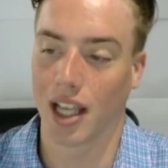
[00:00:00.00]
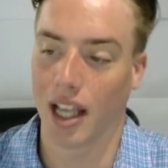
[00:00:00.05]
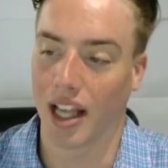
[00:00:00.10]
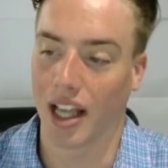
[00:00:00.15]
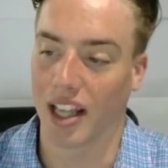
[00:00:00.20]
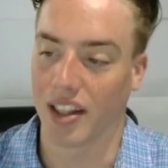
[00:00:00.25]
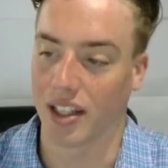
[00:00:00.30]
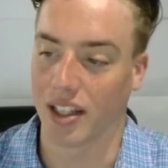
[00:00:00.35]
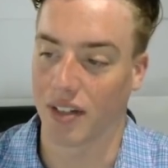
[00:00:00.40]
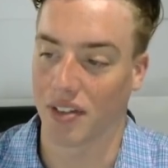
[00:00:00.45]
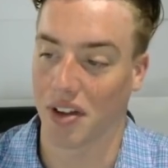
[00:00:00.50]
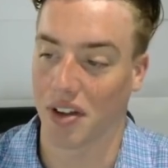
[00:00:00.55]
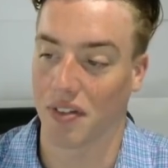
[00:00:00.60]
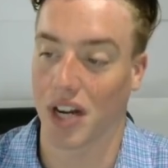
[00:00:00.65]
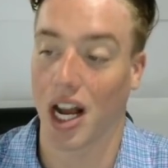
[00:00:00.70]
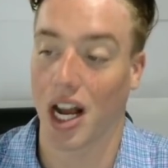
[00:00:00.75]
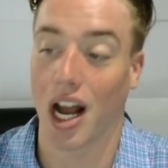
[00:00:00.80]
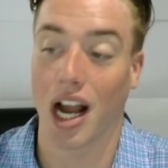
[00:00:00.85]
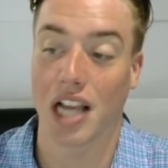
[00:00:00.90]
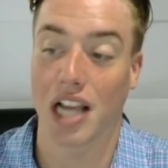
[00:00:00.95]
And then if you have a
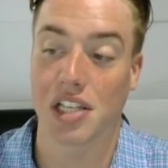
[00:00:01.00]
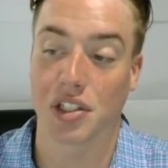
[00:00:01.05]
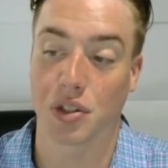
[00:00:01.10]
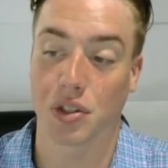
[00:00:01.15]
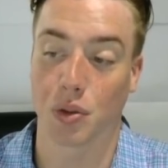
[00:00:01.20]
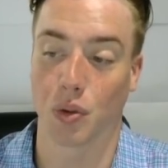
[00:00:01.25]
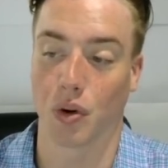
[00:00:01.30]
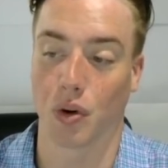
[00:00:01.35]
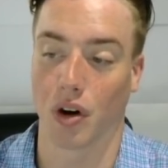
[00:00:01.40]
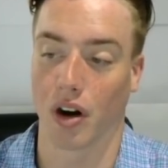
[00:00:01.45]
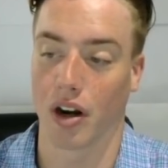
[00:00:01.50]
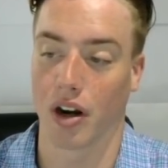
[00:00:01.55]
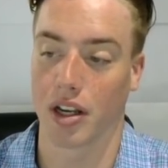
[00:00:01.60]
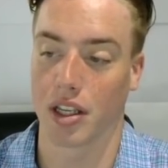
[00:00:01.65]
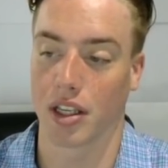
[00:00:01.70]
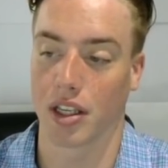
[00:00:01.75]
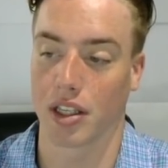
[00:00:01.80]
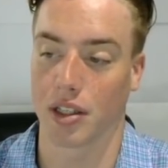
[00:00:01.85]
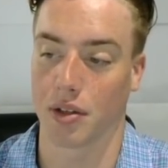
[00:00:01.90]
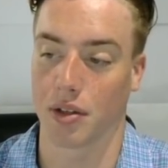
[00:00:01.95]
high score,
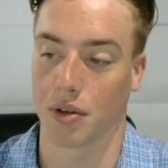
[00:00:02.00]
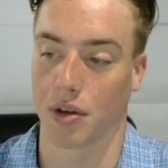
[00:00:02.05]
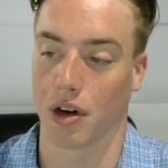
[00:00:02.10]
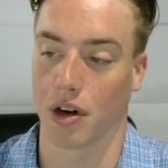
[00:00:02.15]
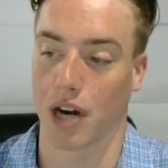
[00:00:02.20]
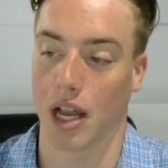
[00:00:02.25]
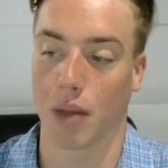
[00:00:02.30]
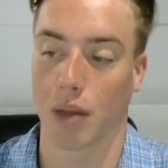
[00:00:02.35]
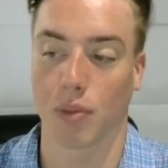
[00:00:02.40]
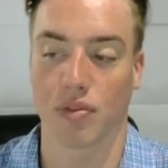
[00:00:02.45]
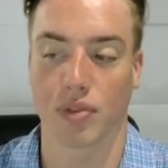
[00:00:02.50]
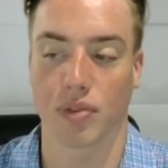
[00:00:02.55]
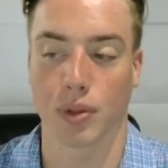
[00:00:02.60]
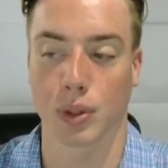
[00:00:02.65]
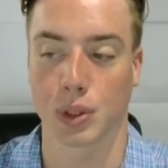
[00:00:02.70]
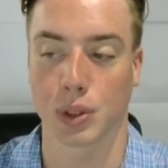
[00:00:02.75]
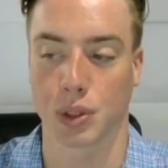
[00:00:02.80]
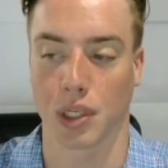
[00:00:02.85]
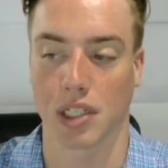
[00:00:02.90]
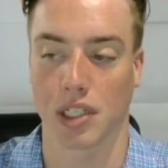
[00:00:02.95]
you are helpful,
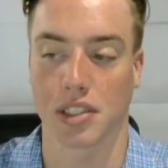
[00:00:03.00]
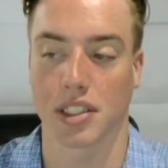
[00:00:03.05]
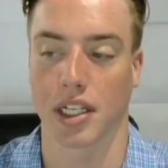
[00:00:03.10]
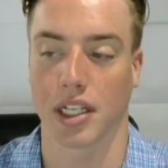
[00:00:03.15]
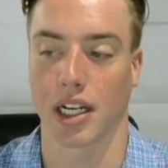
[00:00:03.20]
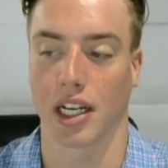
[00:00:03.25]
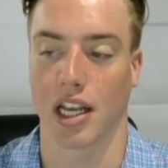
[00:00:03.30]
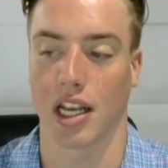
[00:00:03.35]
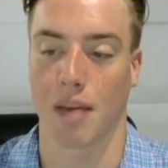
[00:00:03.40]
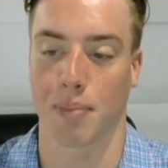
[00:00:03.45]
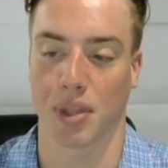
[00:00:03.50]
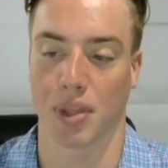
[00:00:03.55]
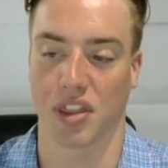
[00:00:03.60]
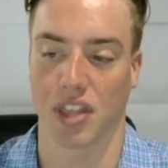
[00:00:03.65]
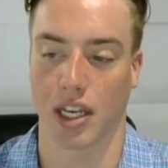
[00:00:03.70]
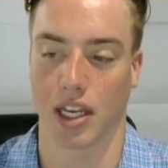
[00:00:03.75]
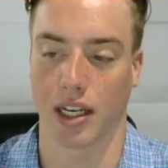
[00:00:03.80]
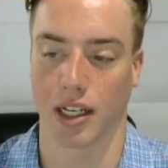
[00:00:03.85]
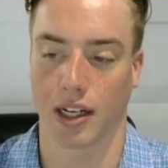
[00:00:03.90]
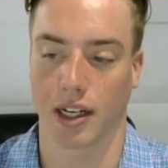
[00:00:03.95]
trusting, and
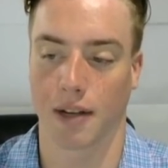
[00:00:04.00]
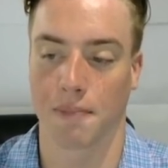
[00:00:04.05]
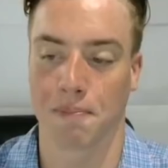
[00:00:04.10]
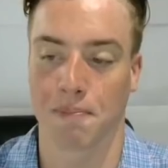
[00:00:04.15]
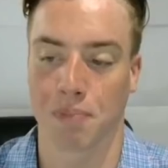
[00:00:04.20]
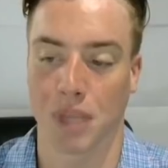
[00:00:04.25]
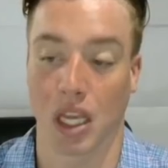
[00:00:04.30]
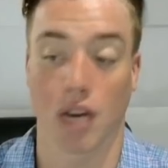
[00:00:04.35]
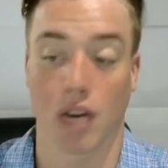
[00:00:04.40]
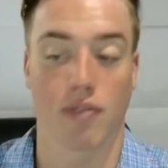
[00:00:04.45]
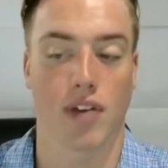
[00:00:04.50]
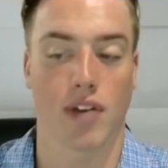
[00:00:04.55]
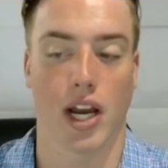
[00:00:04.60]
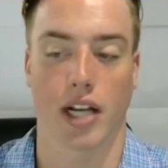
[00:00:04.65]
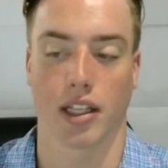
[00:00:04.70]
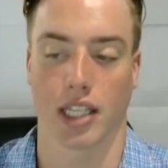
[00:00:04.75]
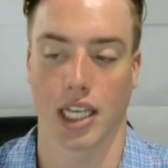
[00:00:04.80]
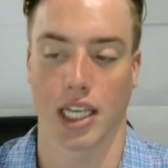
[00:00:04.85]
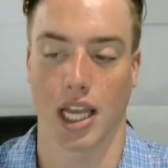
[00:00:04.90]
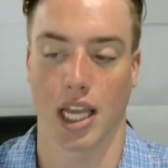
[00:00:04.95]
empathetic. And
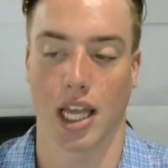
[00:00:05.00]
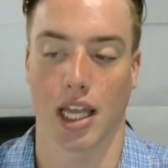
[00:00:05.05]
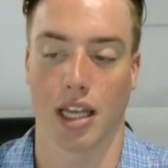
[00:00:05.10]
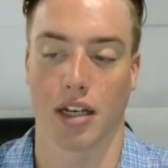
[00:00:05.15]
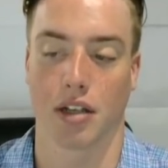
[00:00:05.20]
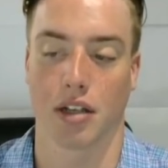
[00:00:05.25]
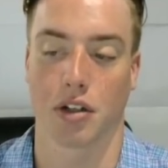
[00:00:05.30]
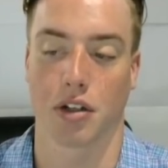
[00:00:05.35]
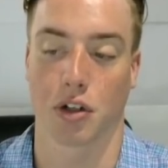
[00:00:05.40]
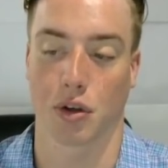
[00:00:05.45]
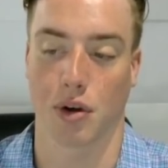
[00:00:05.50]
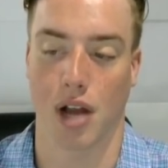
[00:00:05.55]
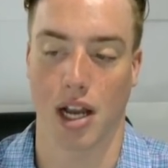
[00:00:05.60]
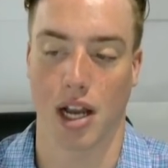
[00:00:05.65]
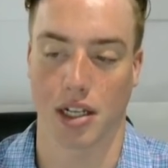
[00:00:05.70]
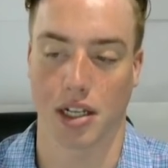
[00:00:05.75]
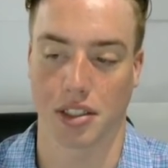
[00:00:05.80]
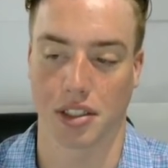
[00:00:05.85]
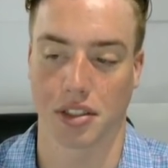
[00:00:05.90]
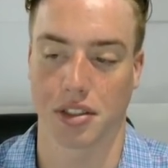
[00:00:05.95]
finally, N,
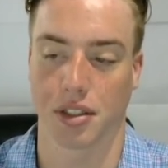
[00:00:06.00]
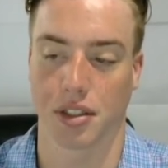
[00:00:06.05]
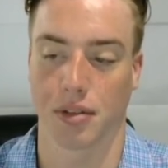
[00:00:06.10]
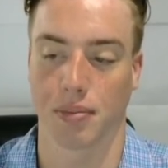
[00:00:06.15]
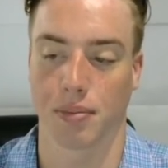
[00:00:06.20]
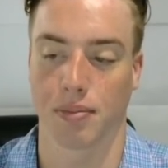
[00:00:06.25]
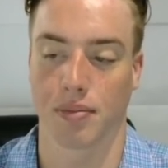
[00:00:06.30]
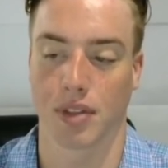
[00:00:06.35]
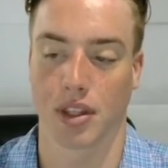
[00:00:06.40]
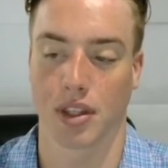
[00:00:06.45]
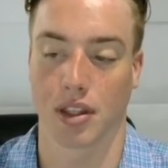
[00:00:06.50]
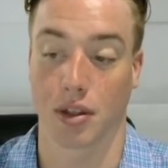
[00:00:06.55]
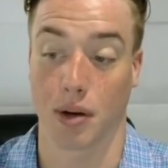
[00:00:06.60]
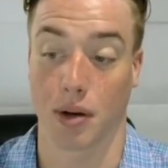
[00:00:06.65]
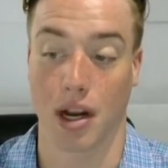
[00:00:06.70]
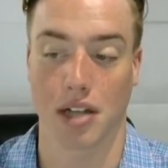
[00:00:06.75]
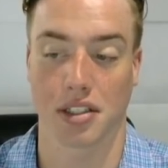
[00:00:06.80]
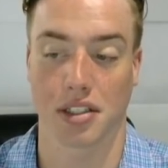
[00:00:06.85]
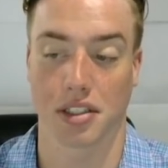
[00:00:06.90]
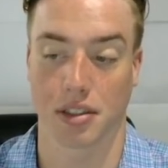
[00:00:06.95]
neuroticism,
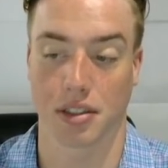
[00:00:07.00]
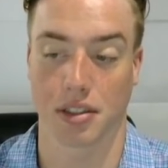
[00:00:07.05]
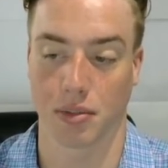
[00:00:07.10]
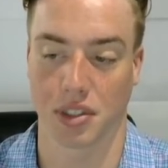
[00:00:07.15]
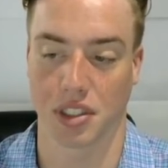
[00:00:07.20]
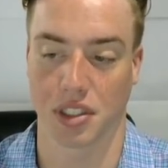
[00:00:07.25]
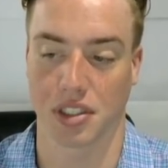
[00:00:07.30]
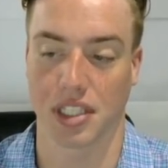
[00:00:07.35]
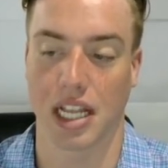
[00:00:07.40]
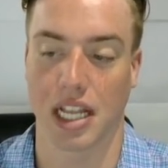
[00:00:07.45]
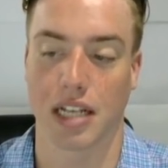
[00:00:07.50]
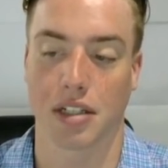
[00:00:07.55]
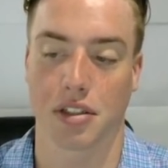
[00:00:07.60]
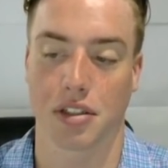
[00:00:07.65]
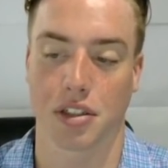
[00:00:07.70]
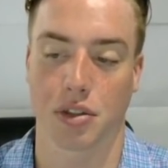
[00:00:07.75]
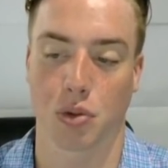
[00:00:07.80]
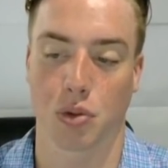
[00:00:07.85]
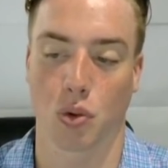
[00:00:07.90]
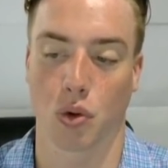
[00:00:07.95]
which is
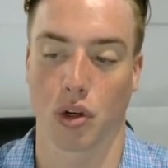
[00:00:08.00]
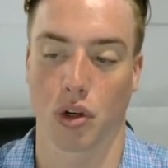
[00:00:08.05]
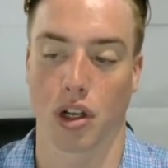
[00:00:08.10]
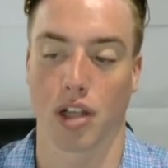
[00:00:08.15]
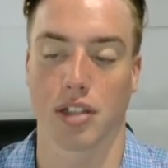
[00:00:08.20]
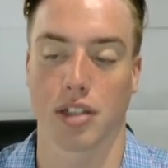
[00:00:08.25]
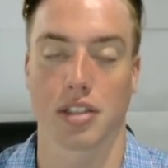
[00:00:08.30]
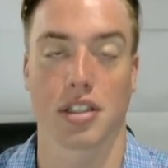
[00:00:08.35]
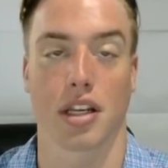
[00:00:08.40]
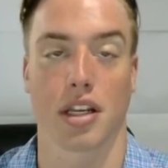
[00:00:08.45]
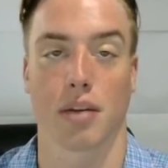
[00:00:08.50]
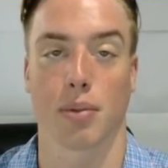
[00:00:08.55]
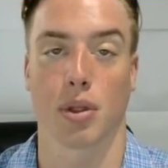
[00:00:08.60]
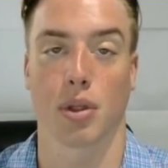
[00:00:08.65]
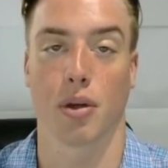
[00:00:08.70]
tendency toward unstable